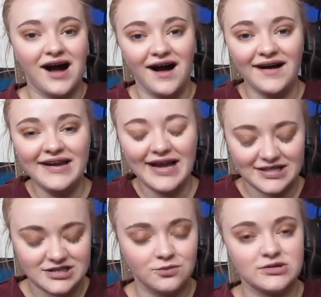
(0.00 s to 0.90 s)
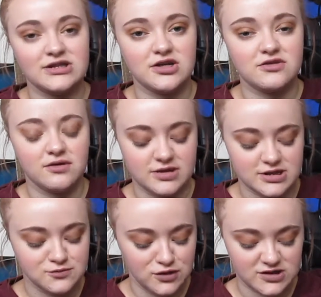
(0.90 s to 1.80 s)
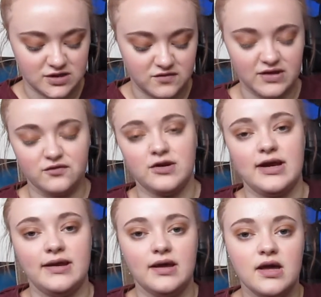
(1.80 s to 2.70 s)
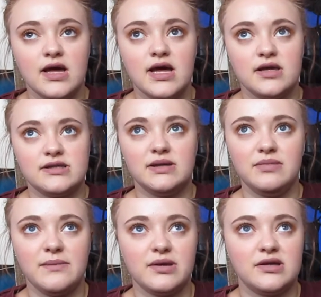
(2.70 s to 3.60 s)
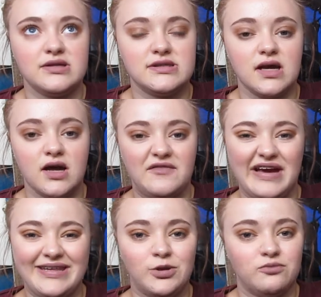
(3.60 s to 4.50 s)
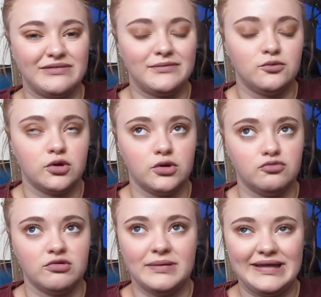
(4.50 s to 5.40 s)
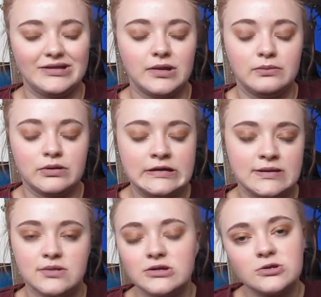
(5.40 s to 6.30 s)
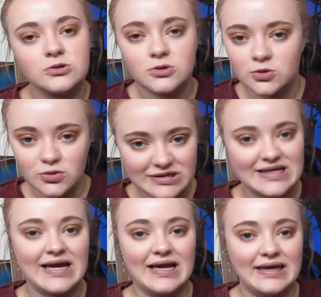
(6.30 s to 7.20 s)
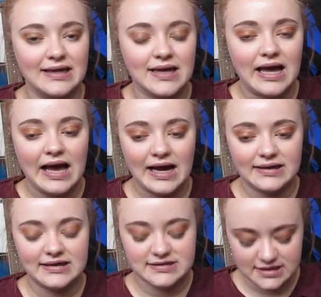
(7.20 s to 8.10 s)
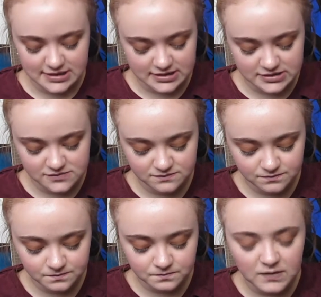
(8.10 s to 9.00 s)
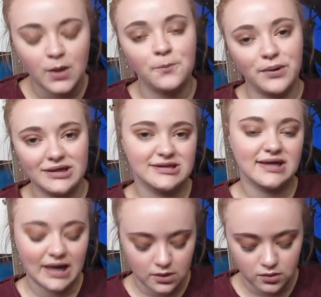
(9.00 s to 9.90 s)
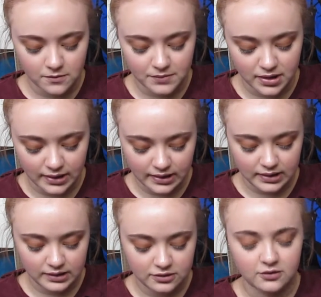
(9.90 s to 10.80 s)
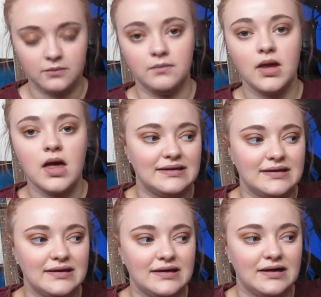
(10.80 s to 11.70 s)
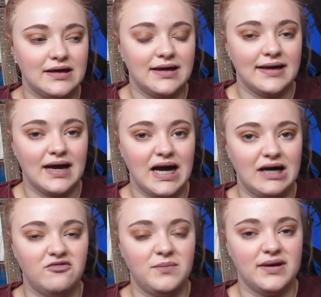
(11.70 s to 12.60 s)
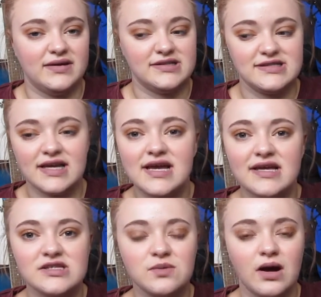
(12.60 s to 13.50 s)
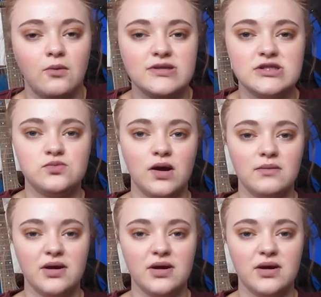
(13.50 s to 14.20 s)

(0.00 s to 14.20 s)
I actually wanted to throw this music favourite in, simply because I've had it on repeat pretty much all day, and it is Better Now by Ethem. I have been singing it as well, which is why